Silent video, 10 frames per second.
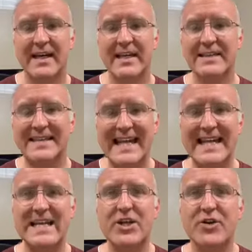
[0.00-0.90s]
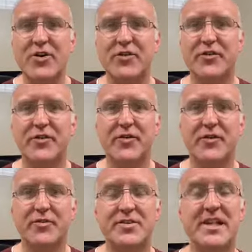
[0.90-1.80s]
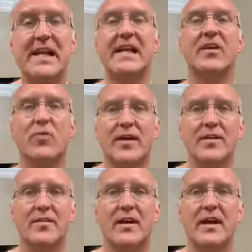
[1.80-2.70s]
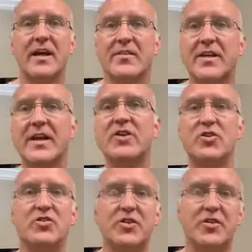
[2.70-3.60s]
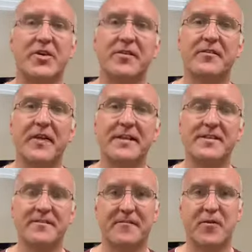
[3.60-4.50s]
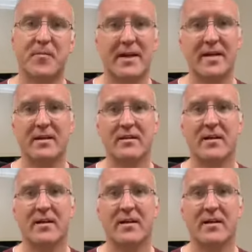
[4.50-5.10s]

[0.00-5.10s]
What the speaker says: is getting used to dealing with the issues that you're going to face as a filmmaker,